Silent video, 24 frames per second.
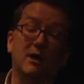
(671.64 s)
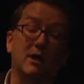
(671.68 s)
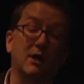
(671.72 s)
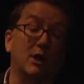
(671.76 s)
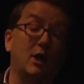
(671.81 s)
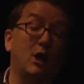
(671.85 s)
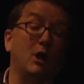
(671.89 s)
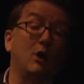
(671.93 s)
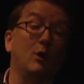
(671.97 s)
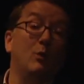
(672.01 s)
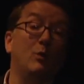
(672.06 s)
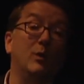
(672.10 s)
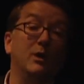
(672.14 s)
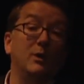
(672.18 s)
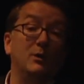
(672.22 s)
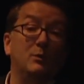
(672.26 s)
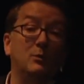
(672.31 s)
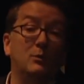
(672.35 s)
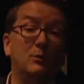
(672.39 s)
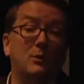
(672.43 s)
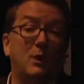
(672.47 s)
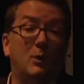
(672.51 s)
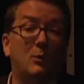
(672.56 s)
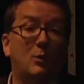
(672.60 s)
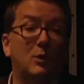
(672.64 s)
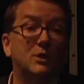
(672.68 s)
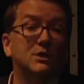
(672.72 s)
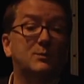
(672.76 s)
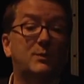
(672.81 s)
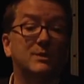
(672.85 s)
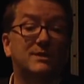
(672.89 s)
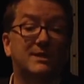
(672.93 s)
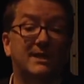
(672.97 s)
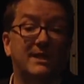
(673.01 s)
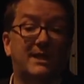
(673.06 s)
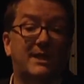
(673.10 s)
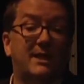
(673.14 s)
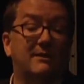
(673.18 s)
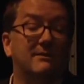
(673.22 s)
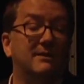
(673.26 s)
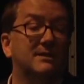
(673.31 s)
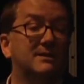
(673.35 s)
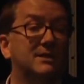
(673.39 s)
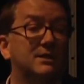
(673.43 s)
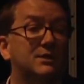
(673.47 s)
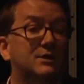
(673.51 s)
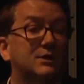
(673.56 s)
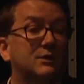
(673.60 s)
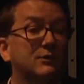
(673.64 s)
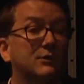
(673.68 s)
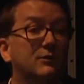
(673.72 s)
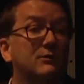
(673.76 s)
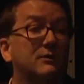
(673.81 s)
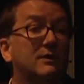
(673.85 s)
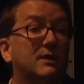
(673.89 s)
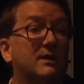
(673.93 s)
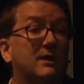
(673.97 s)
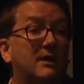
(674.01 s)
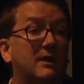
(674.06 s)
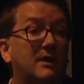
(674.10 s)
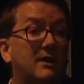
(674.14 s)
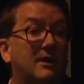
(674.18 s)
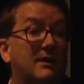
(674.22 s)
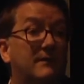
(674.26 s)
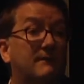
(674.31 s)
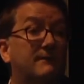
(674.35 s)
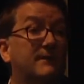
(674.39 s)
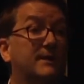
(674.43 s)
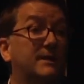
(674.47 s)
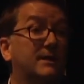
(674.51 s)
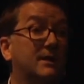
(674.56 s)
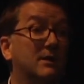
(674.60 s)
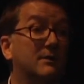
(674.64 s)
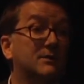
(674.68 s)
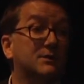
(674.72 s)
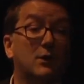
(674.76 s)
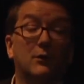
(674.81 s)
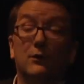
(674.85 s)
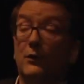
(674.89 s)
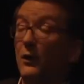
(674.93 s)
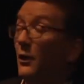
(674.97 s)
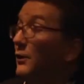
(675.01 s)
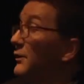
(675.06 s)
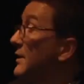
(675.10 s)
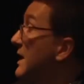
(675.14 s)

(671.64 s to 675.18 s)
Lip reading: go and watch particular additional videos on